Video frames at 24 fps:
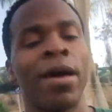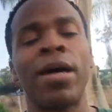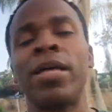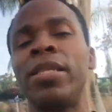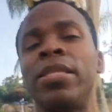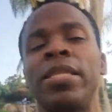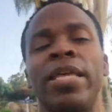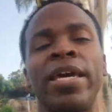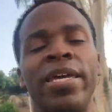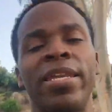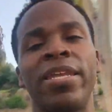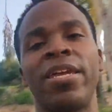a
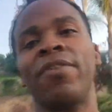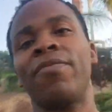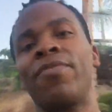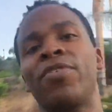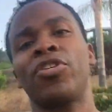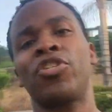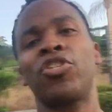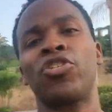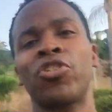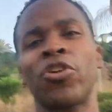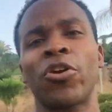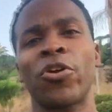lady of
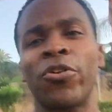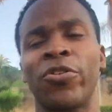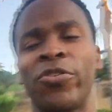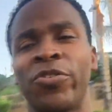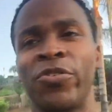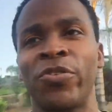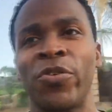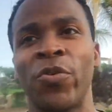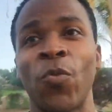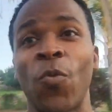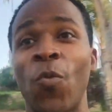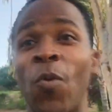a
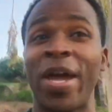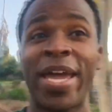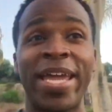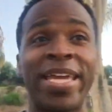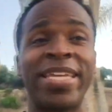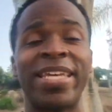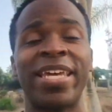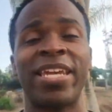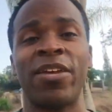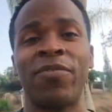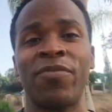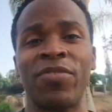certain
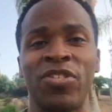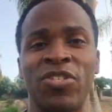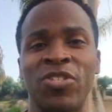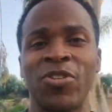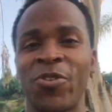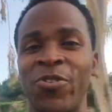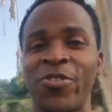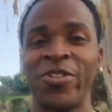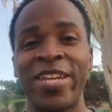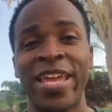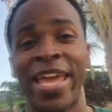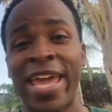weight and of a
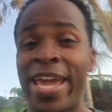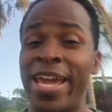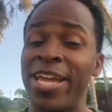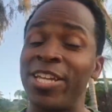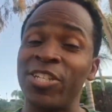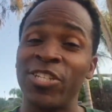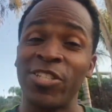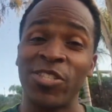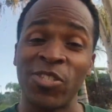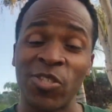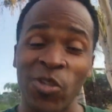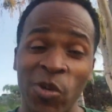certain
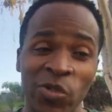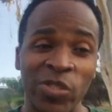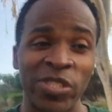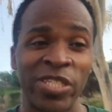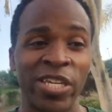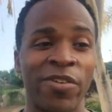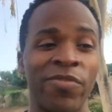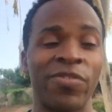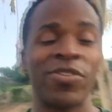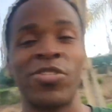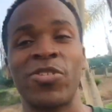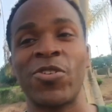age and
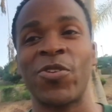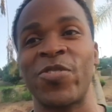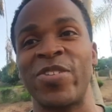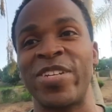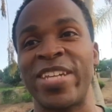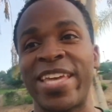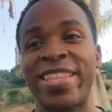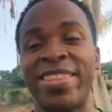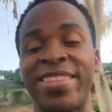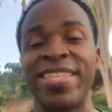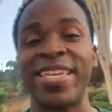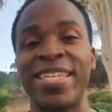certainly of a
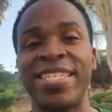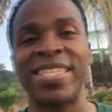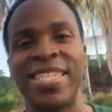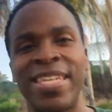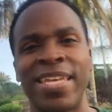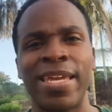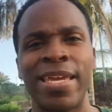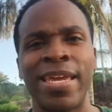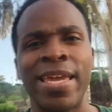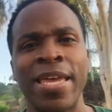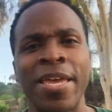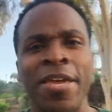certain
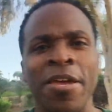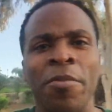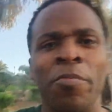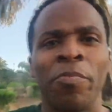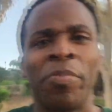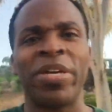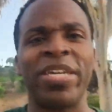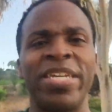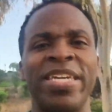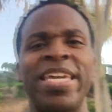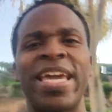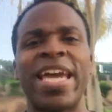ethnicity,
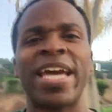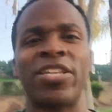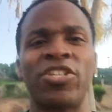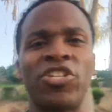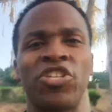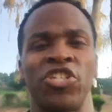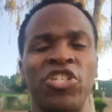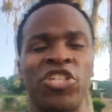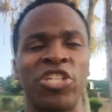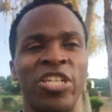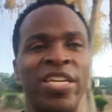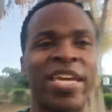but yet
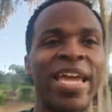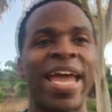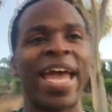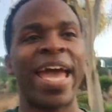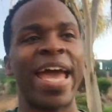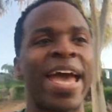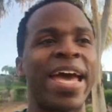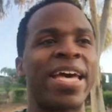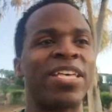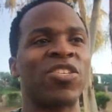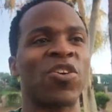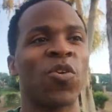she
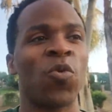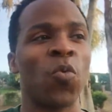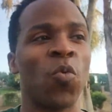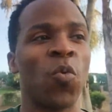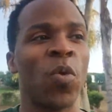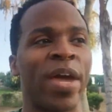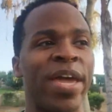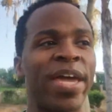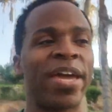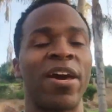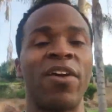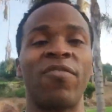has a
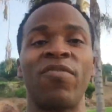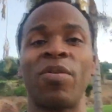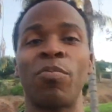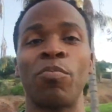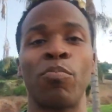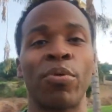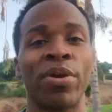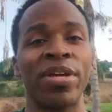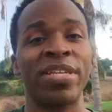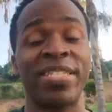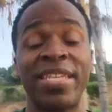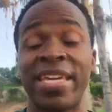way of
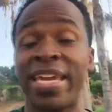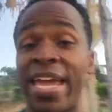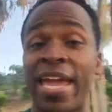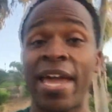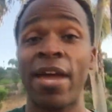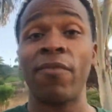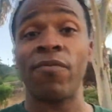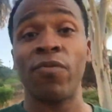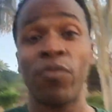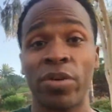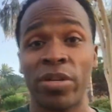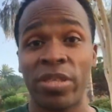embracing
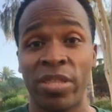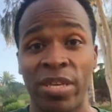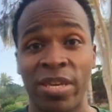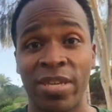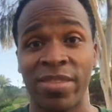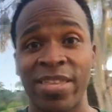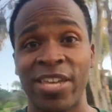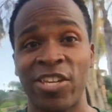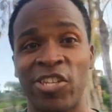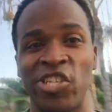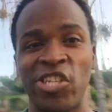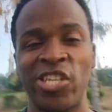
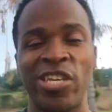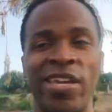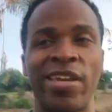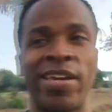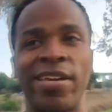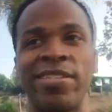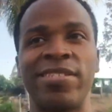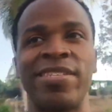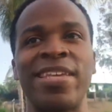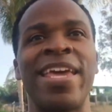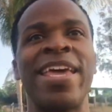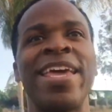everything that she
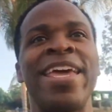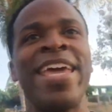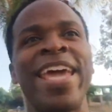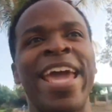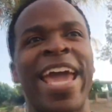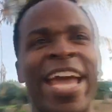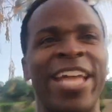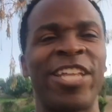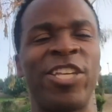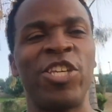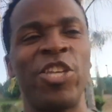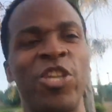is
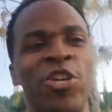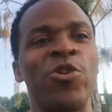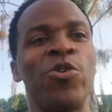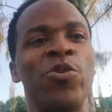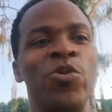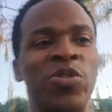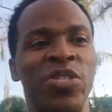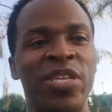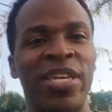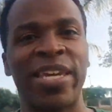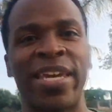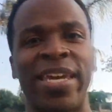and
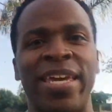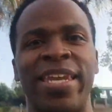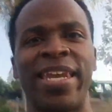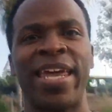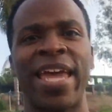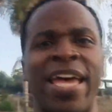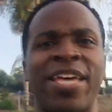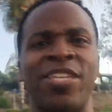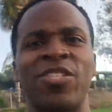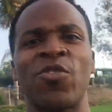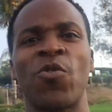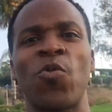using it
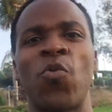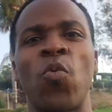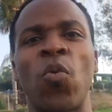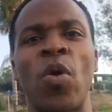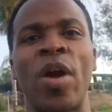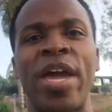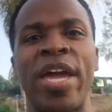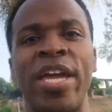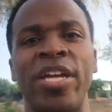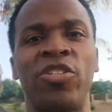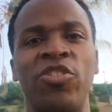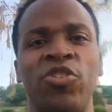as a
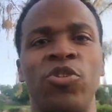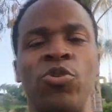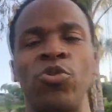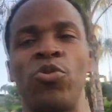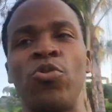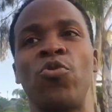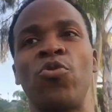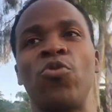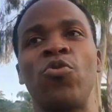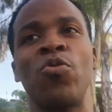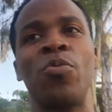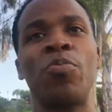way
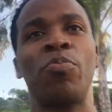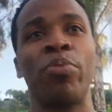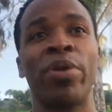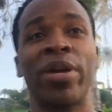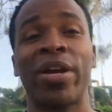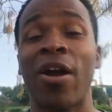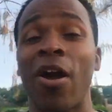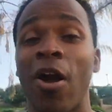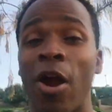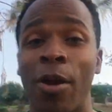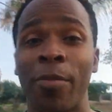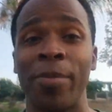to
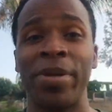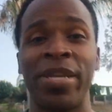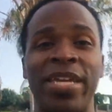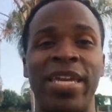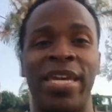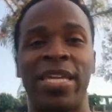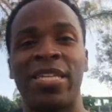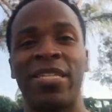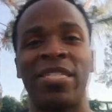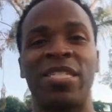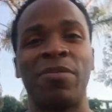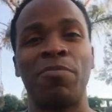bring
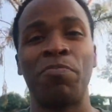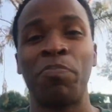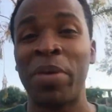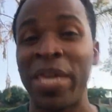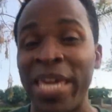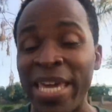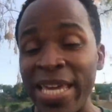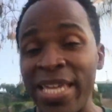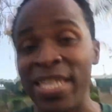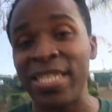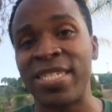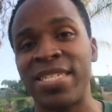harmony and
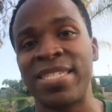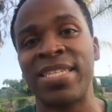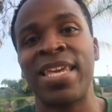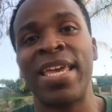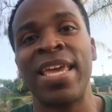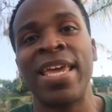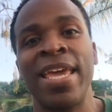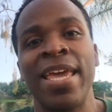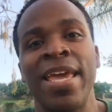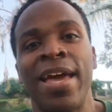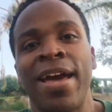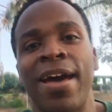peace
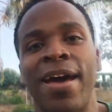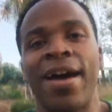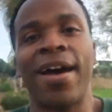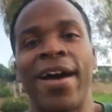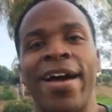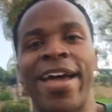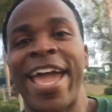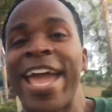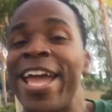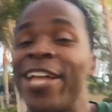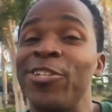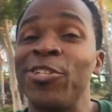
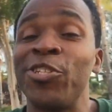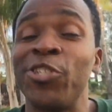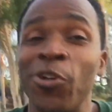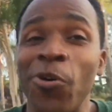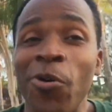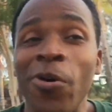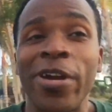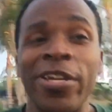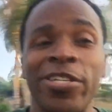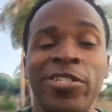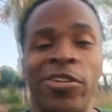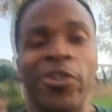and
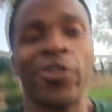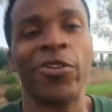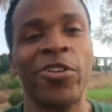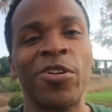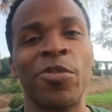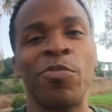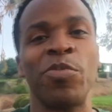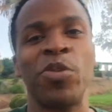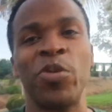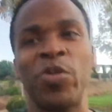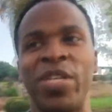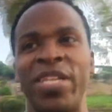joy to her
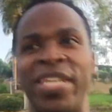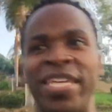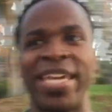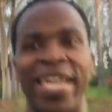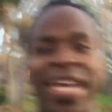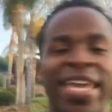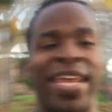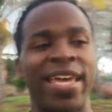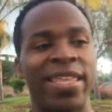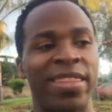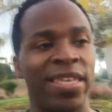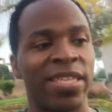community.
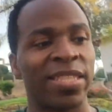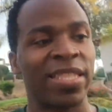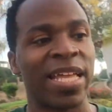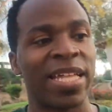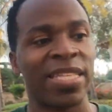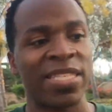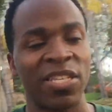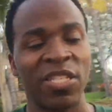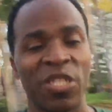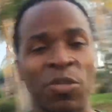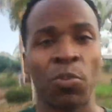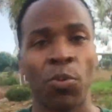And I think
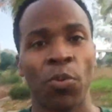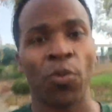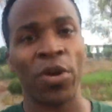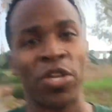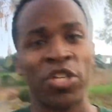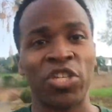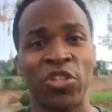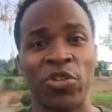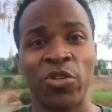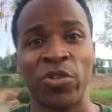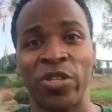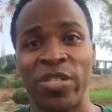that's
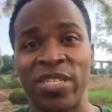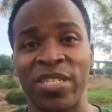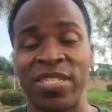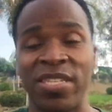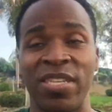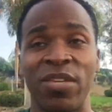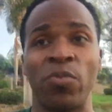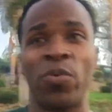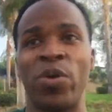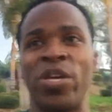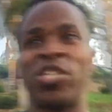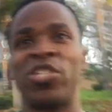inspirational to
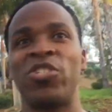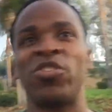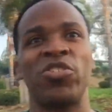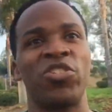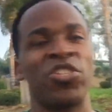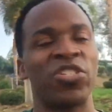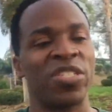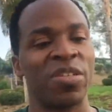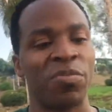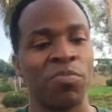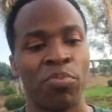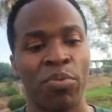Seaweed, to
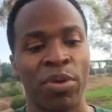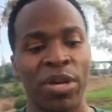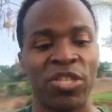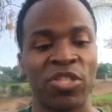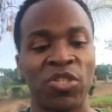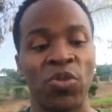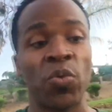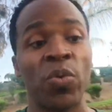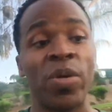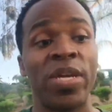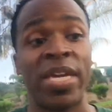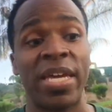just
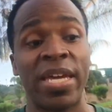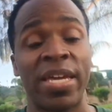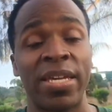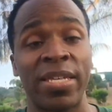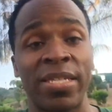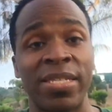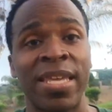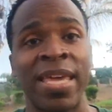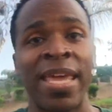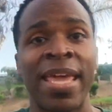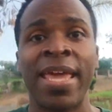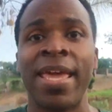embrace who he
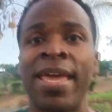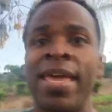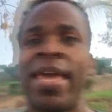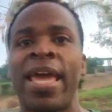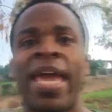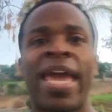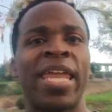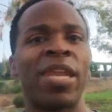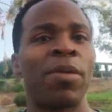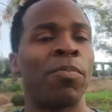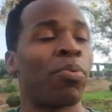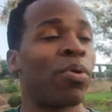is
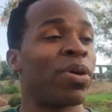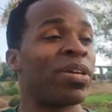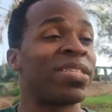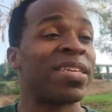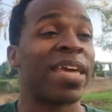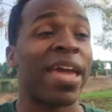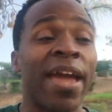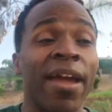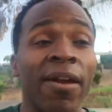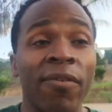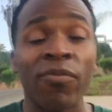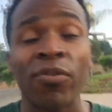and embrace
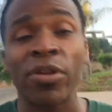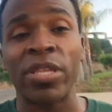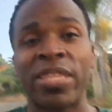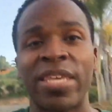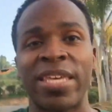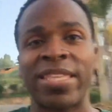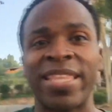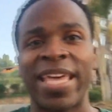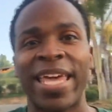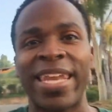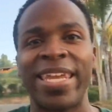everything